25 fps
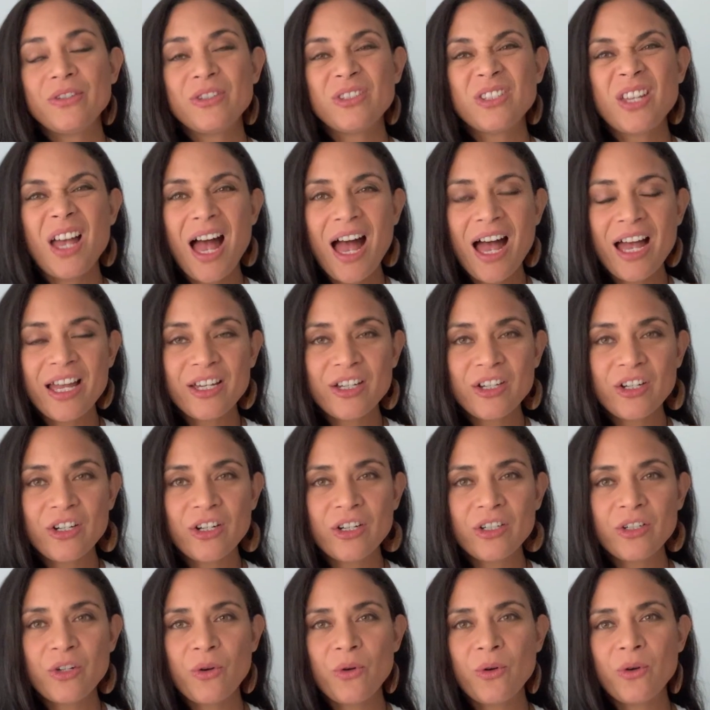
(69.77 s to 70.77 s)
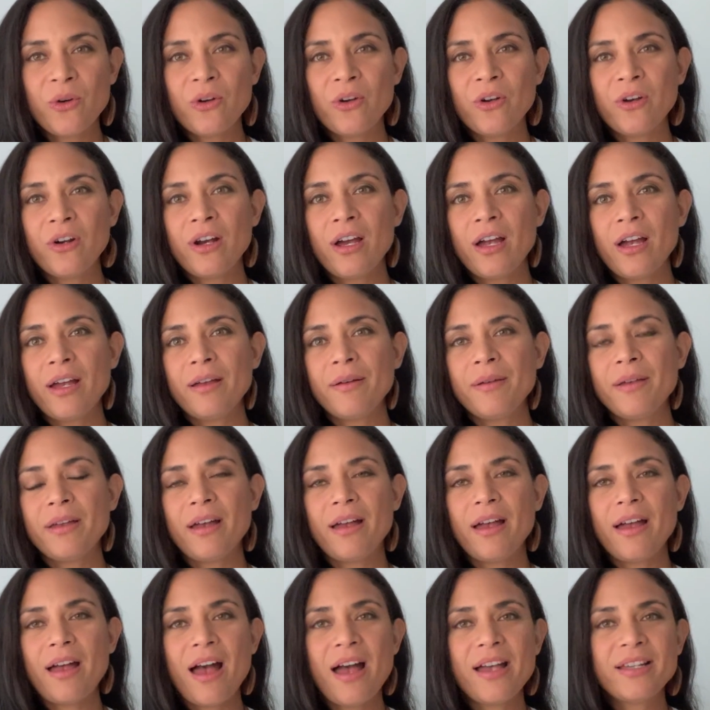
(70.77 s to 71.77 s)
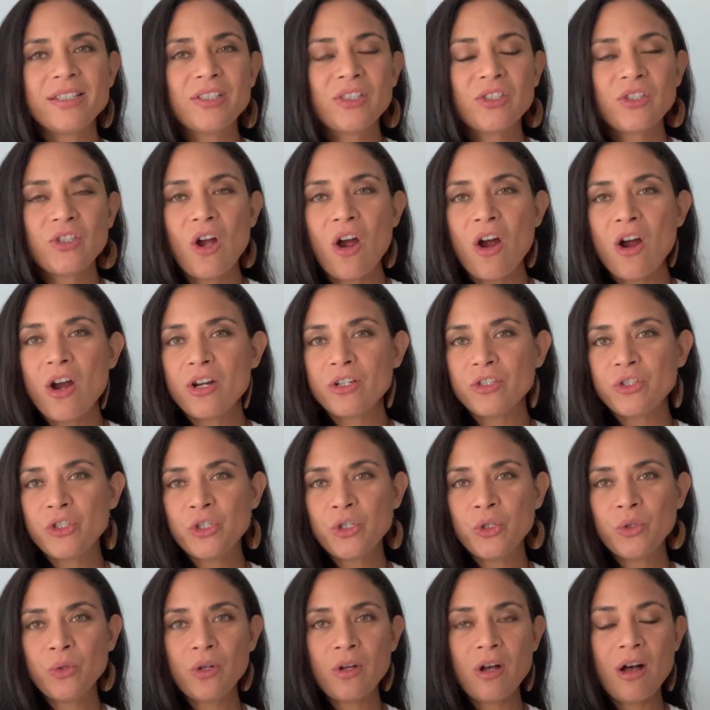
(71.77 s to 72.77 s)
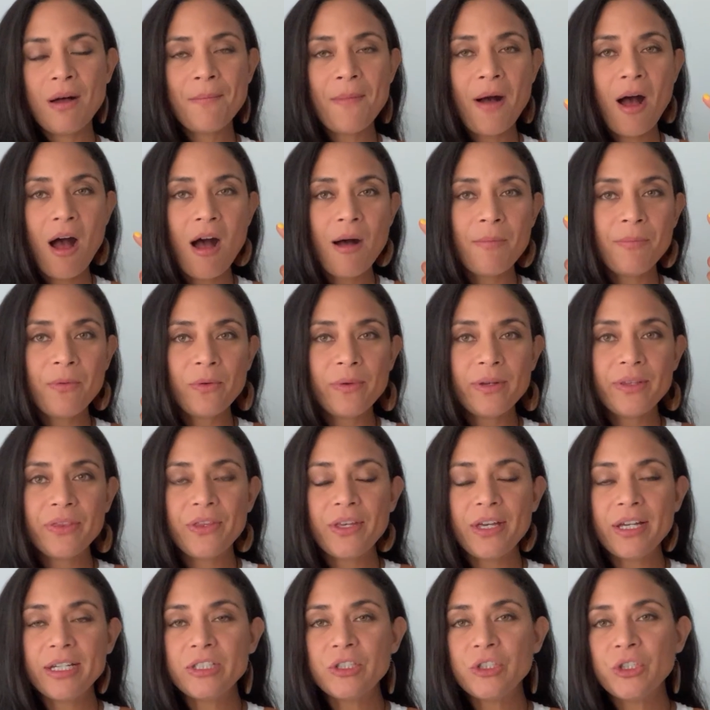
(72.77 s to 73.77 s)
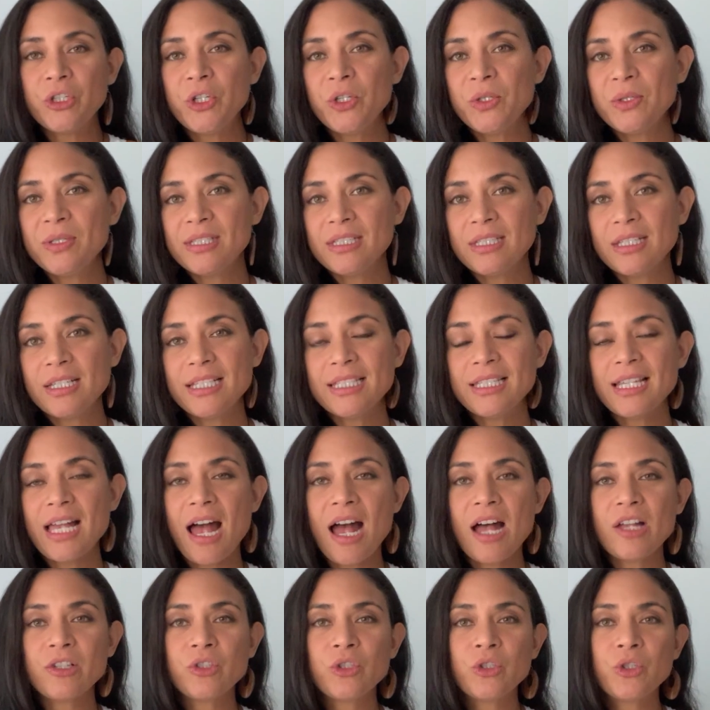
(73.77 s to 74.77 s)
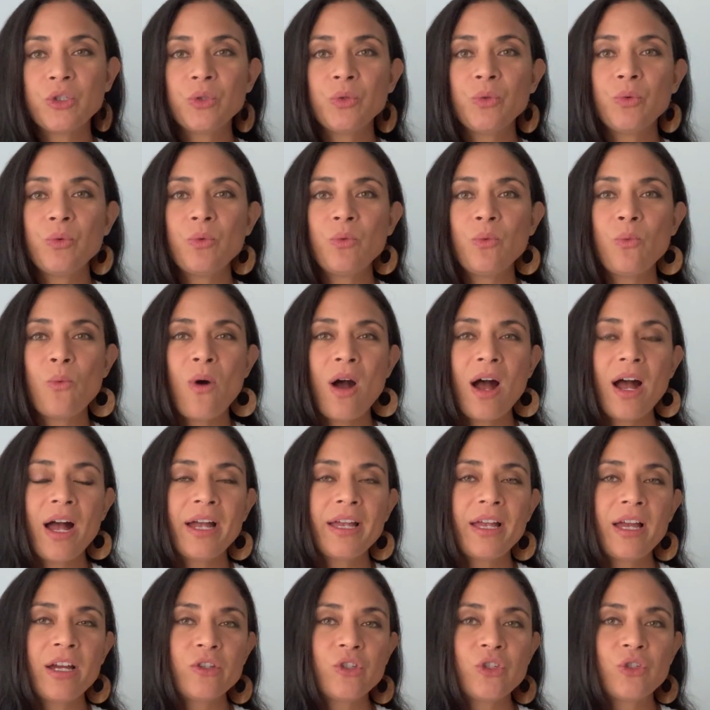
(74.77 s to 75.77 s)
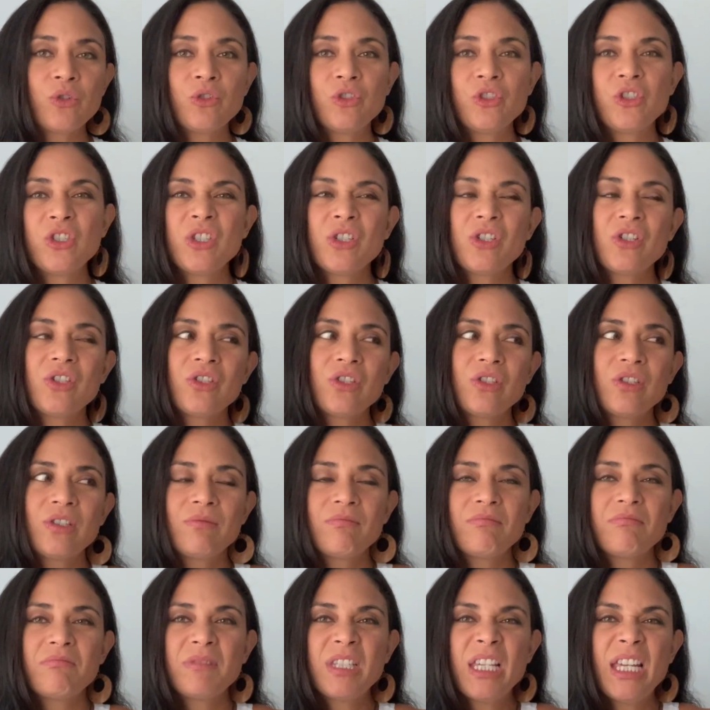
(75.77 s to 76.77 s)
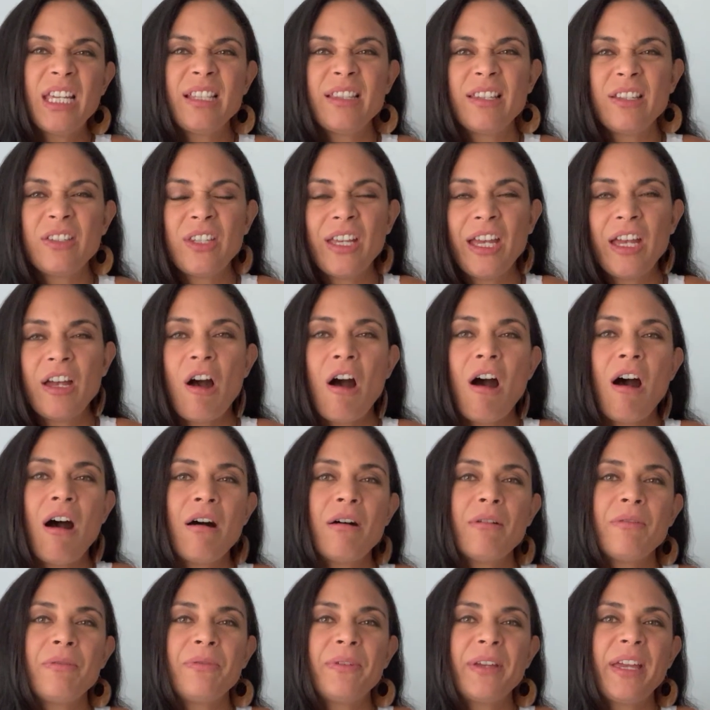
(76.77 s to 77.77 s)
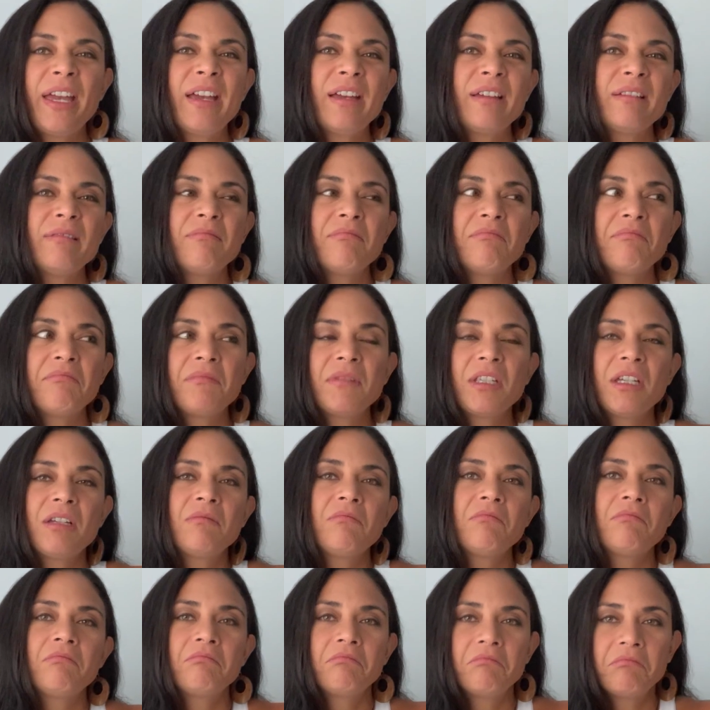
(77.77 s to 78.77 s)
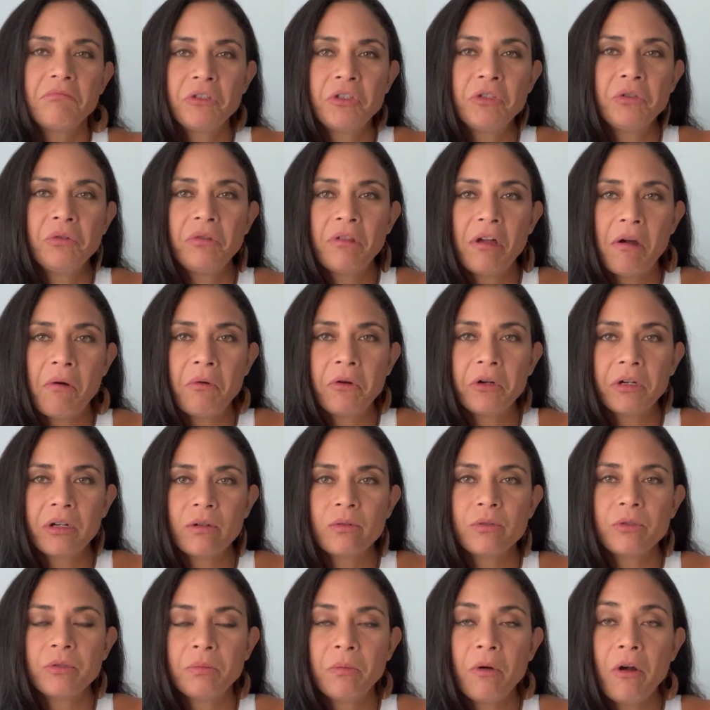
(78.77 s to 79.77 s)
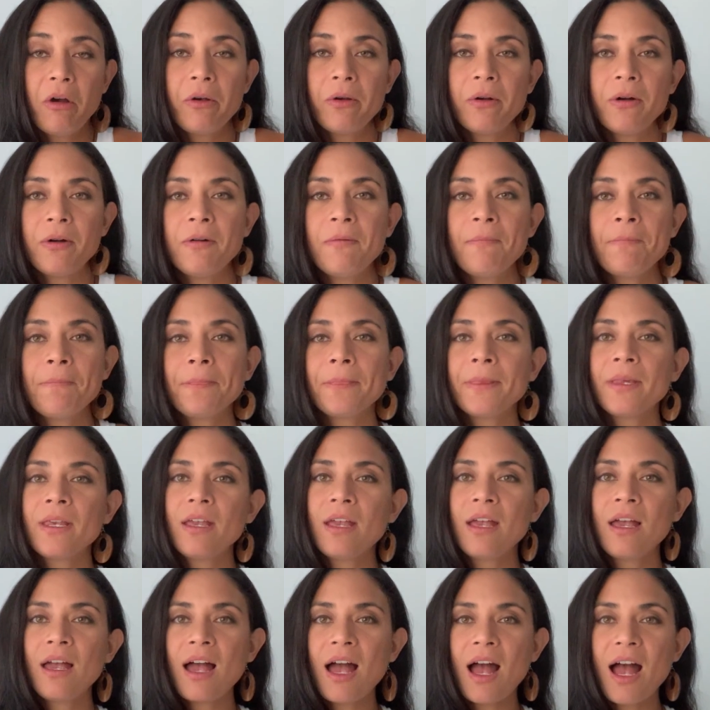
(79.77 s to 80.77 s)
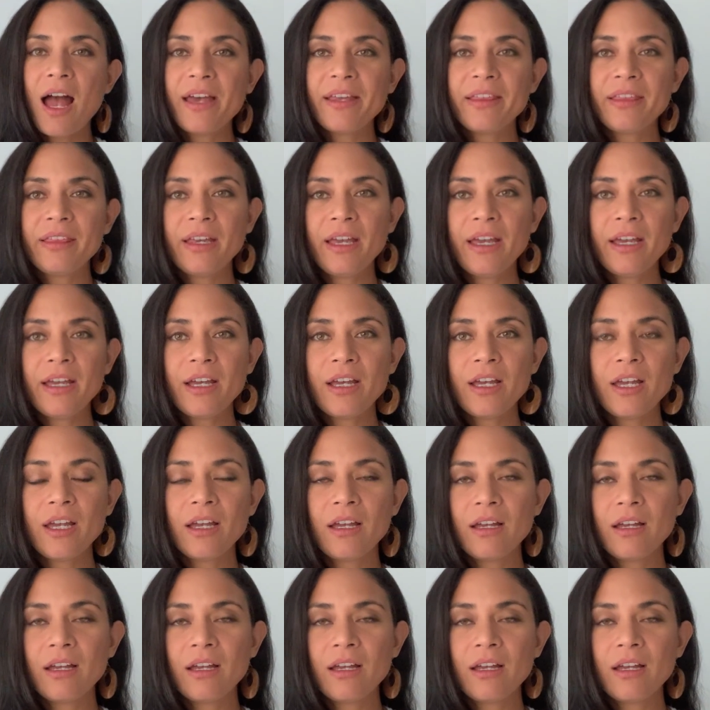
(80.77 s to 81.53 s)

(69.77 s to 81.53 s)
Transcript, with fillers: tired or I start to come up with excuses as to why I should just take the day off and do that workout tomorrow, I think,